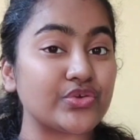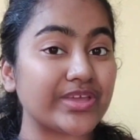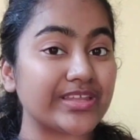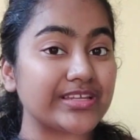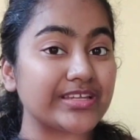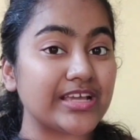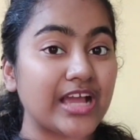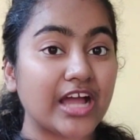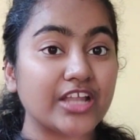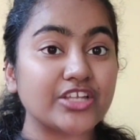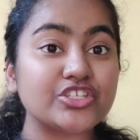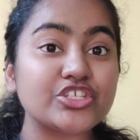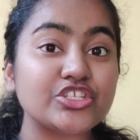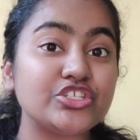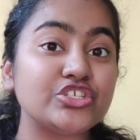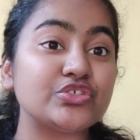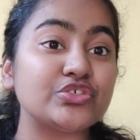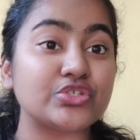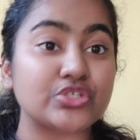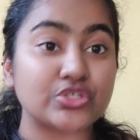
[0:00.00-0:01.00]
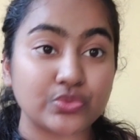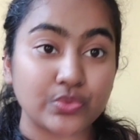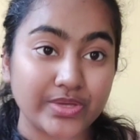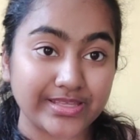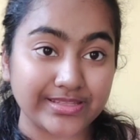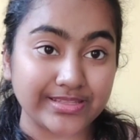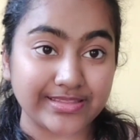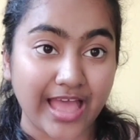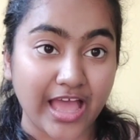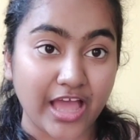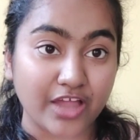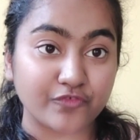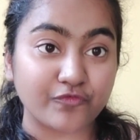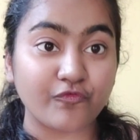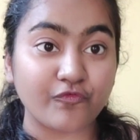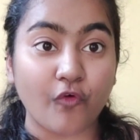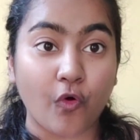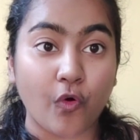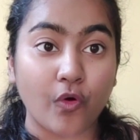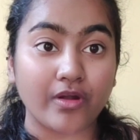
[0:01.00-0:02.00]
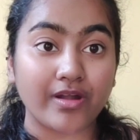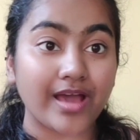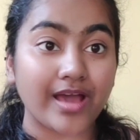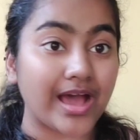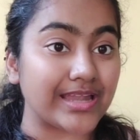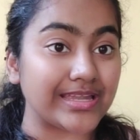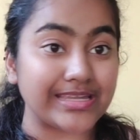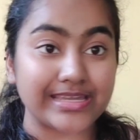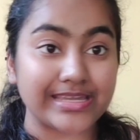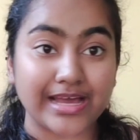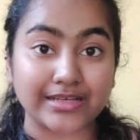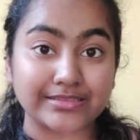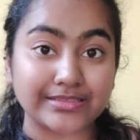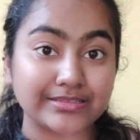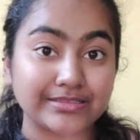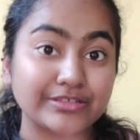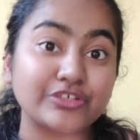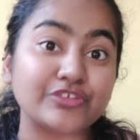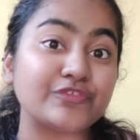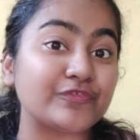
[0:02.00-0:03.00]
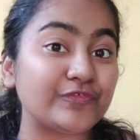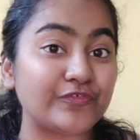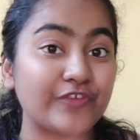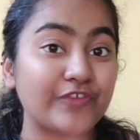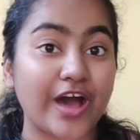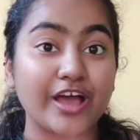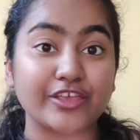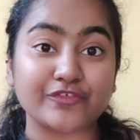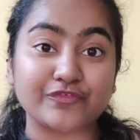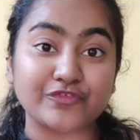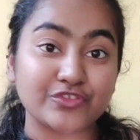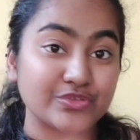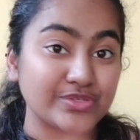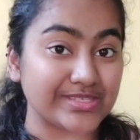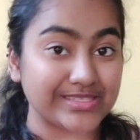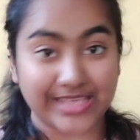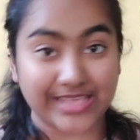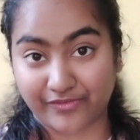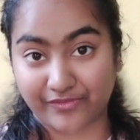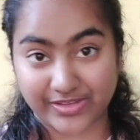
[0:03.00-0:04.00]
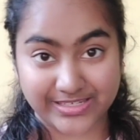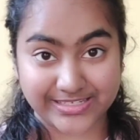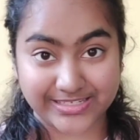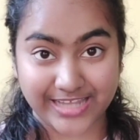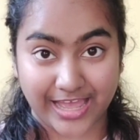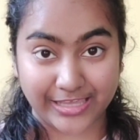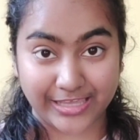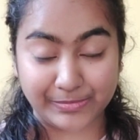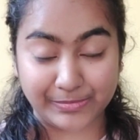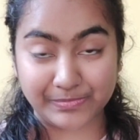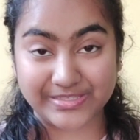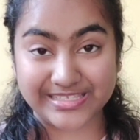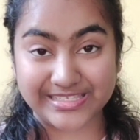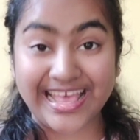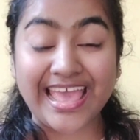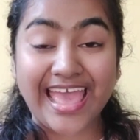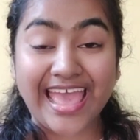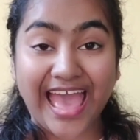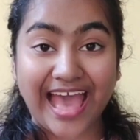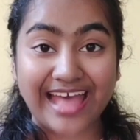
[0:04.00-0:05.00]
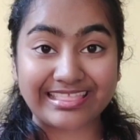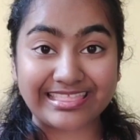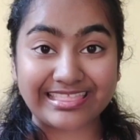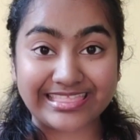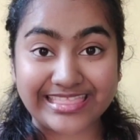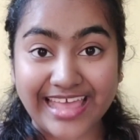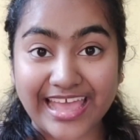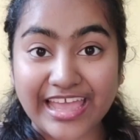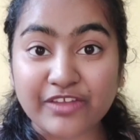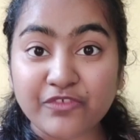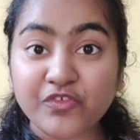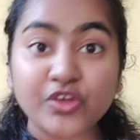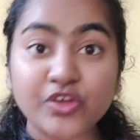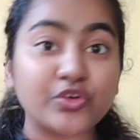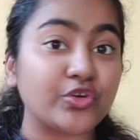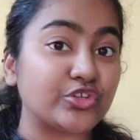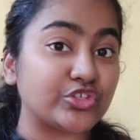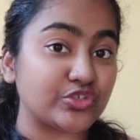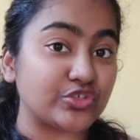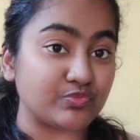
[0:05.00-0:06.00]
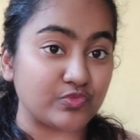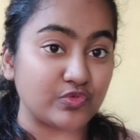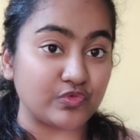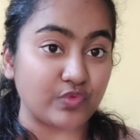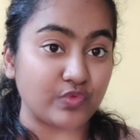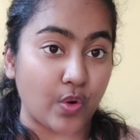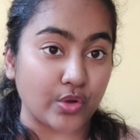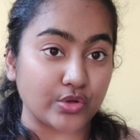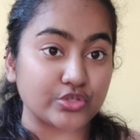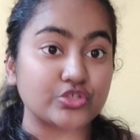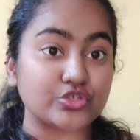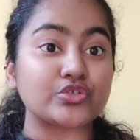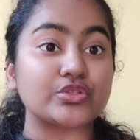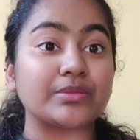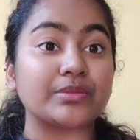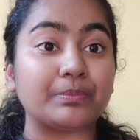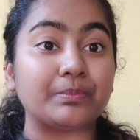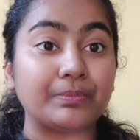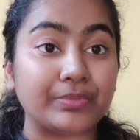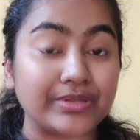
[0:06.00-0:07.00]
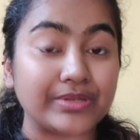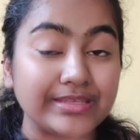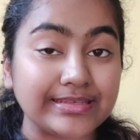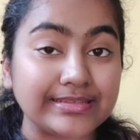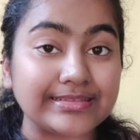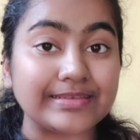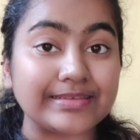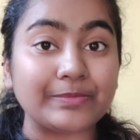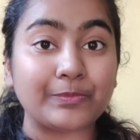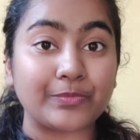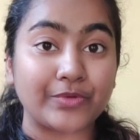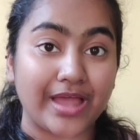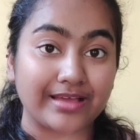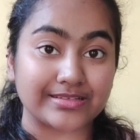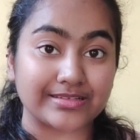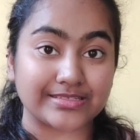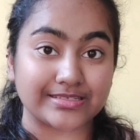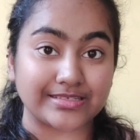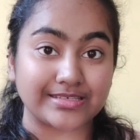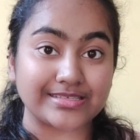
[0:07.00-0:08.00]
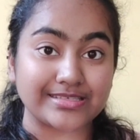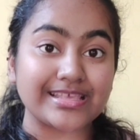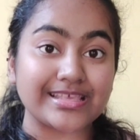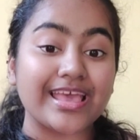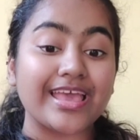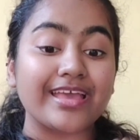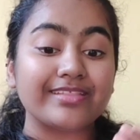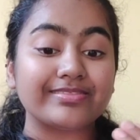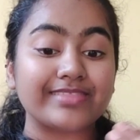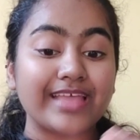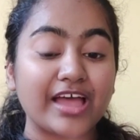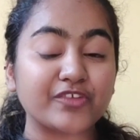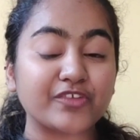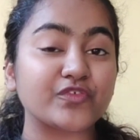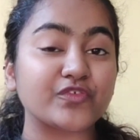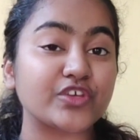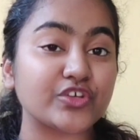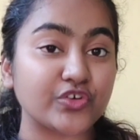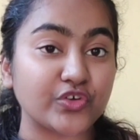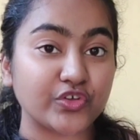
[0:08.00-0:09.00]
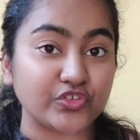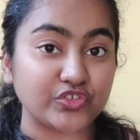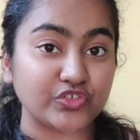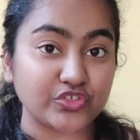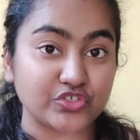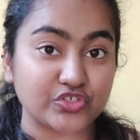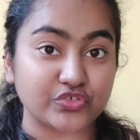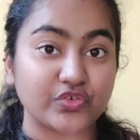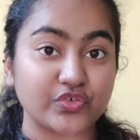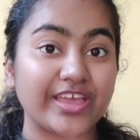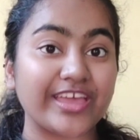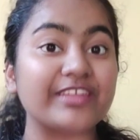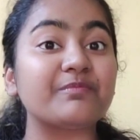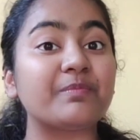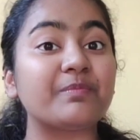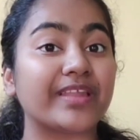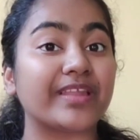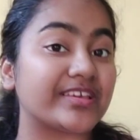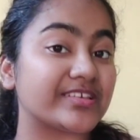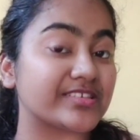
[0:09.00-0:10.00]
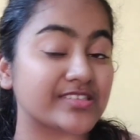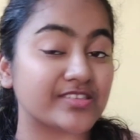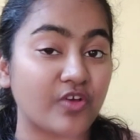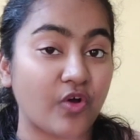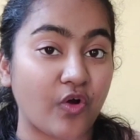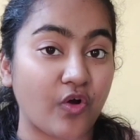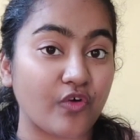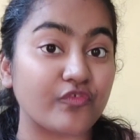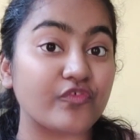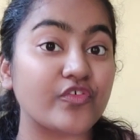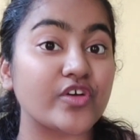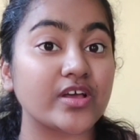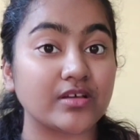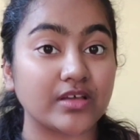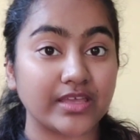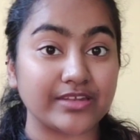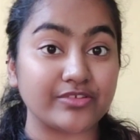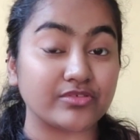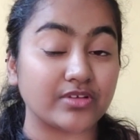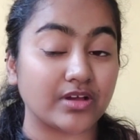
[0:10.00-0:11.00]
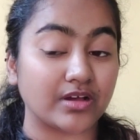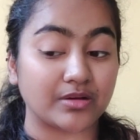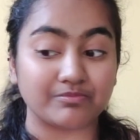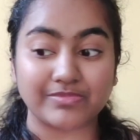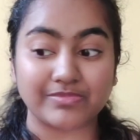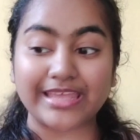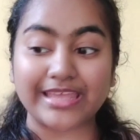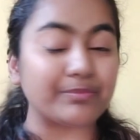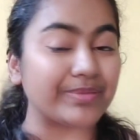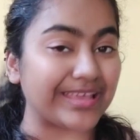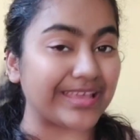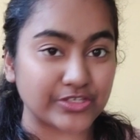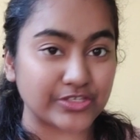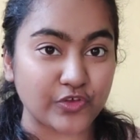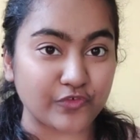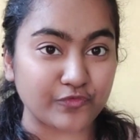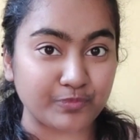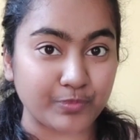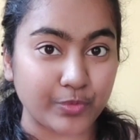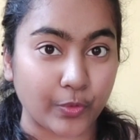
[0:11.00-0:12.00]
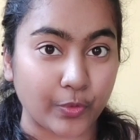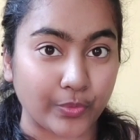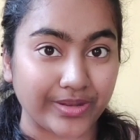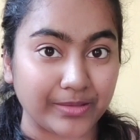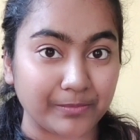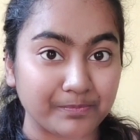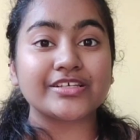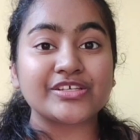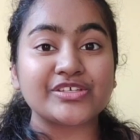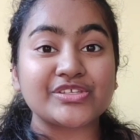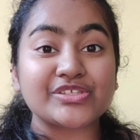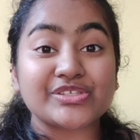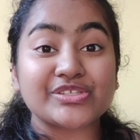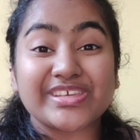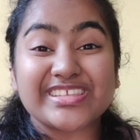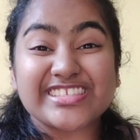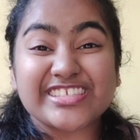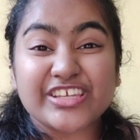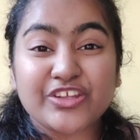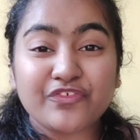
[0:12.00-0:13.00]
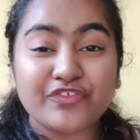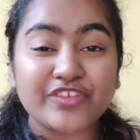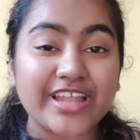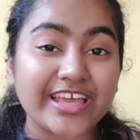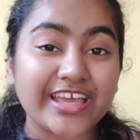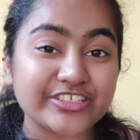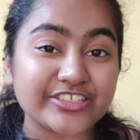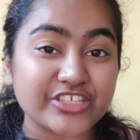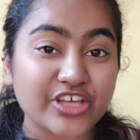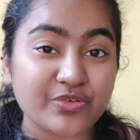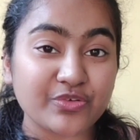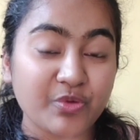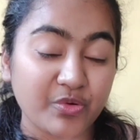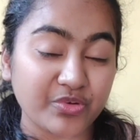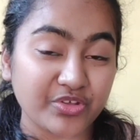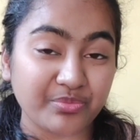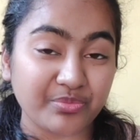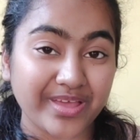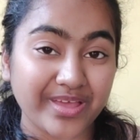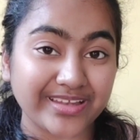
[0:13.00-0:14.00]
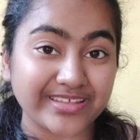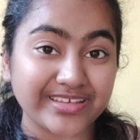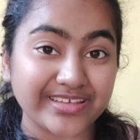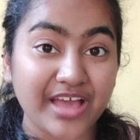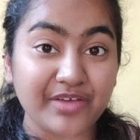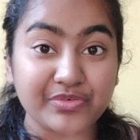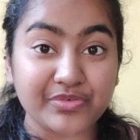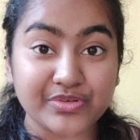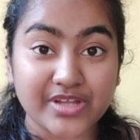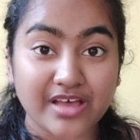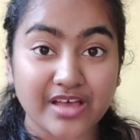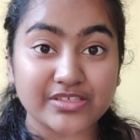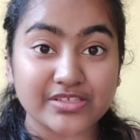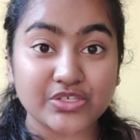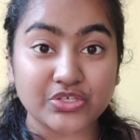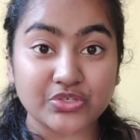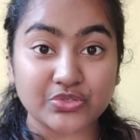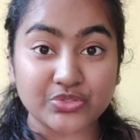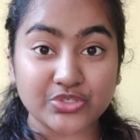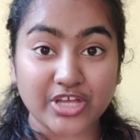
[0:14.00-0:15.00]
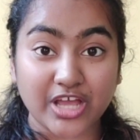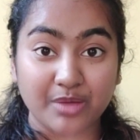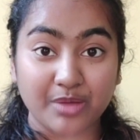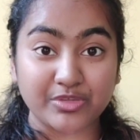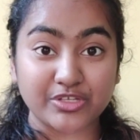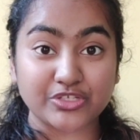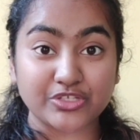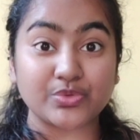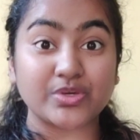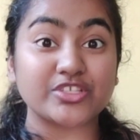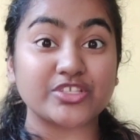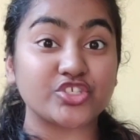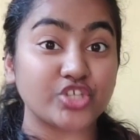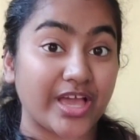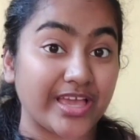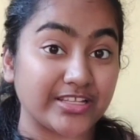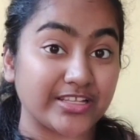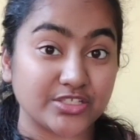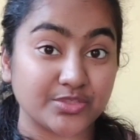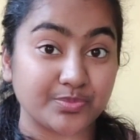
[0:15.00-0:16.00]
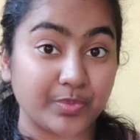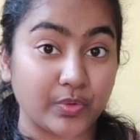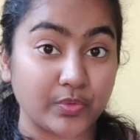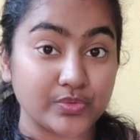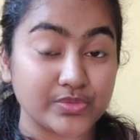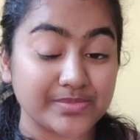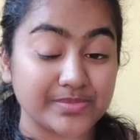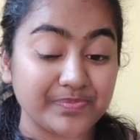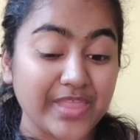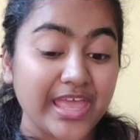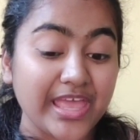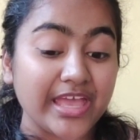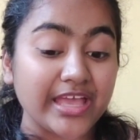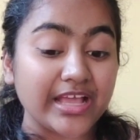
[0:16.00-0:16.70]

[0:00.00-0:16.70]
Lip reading: You can continue doing that for another 5 to 7 times. And then we're going to move on to the breathing practice that we're going to do in place of proning. So instead of lying down on your belly, I would ask you to come into a child pose.